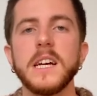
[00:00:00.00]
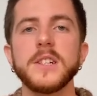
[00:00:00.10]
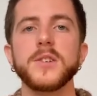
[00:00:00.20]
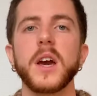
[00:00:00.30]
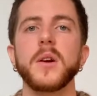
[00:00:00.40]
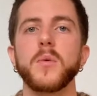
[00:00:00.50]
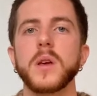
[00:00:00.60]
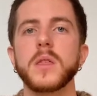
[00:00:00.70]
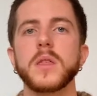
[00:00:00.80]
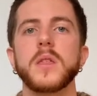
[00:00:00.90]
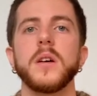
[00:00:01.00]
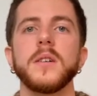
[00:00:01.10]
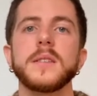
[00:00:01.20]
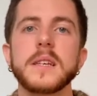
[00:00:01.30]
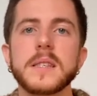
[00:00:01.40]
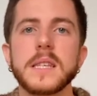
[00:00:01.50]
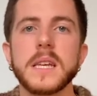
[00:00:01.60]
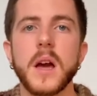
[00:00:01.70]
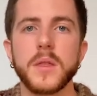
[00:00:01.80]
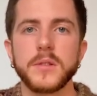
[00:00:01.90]
Together with 16
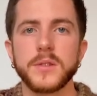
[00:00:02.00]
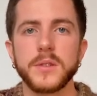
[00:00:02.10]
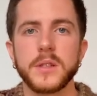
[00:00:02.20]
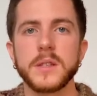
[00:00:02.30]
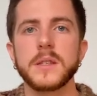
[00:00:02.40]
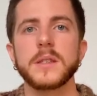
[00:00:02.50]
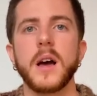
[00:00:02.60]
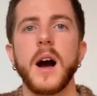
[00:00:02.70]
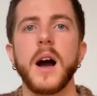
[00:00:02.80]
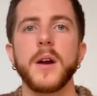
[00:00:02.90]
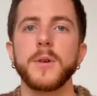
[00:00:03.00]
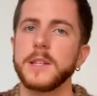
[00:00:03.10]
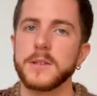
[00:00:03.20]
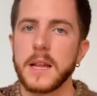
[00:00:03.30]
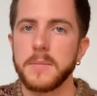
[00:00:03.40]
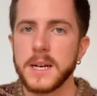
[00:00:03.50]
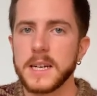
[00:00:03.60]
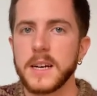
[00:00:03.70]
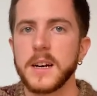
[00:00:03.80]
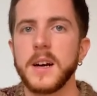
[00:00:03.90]
other students, I went to
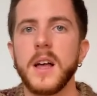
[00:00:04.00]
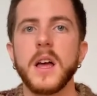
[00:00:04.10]
Salamanca,